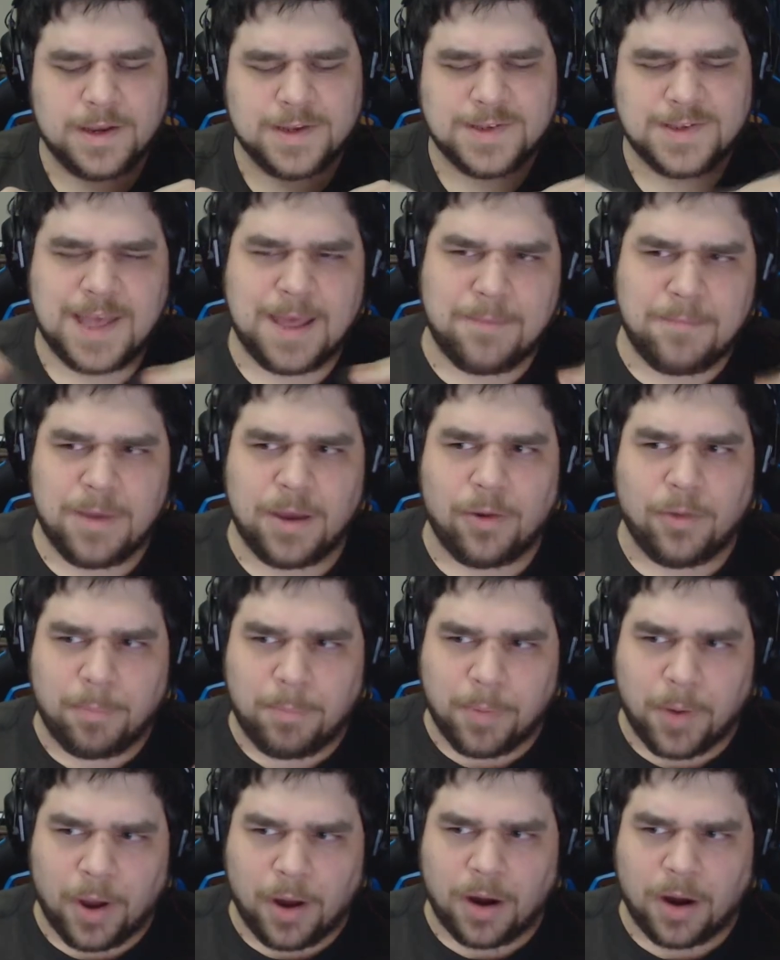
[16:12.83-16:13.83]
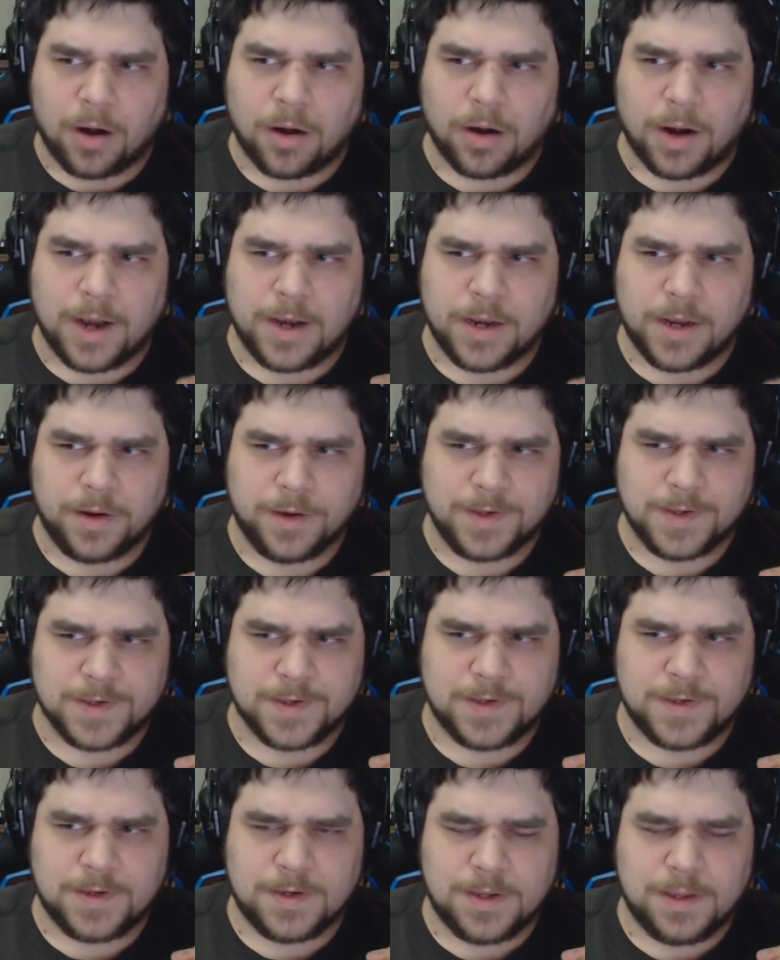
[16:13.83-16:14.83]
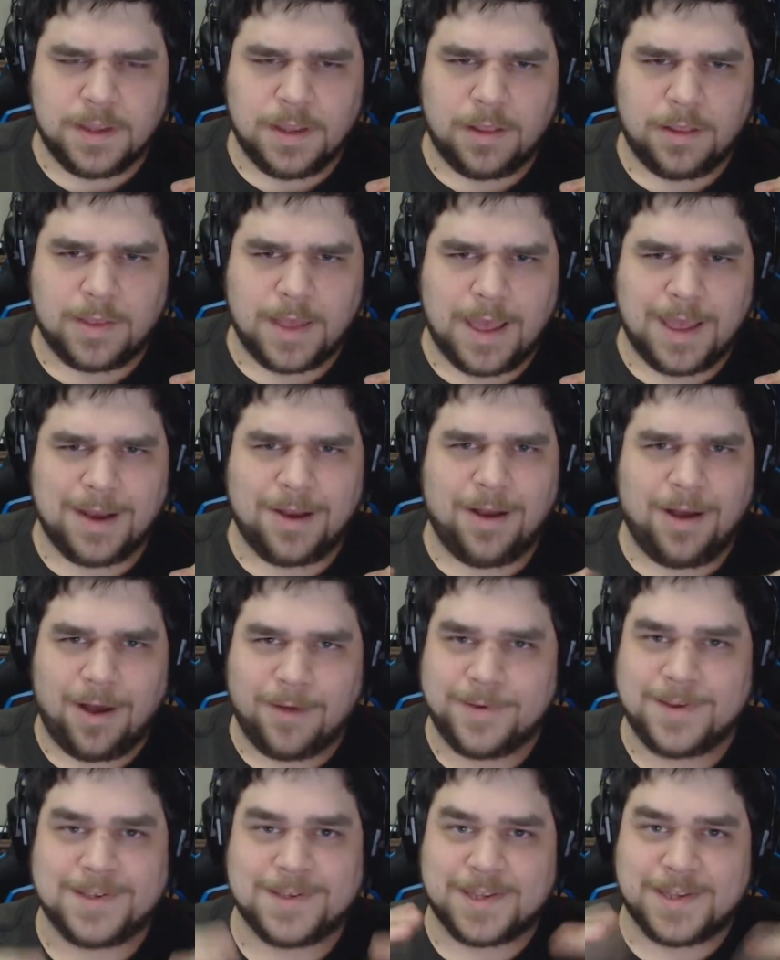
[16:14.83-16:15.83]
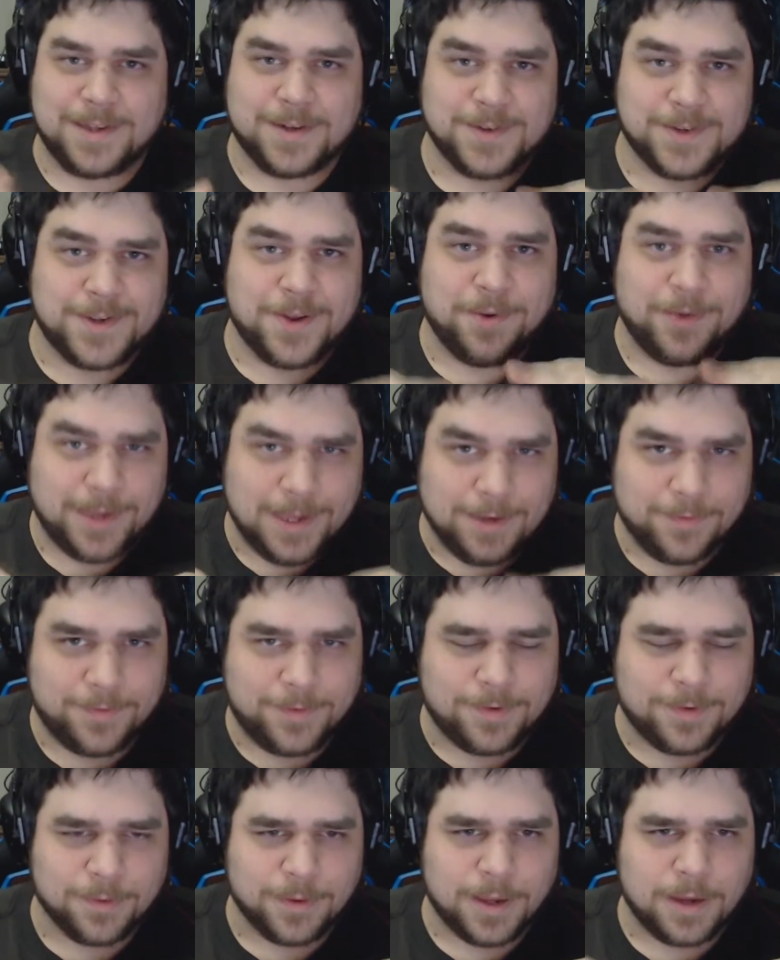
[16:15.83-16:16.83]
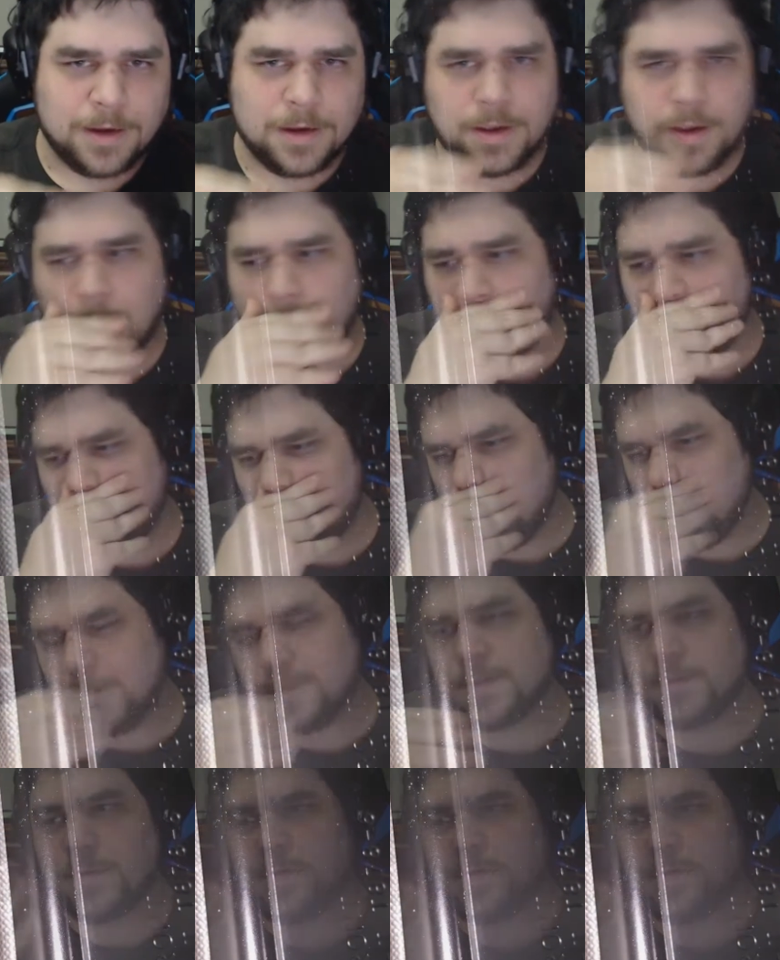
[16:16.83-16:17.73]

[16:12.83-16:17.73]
that metal bar, I noticed, that obviously there's no give to it. So when you're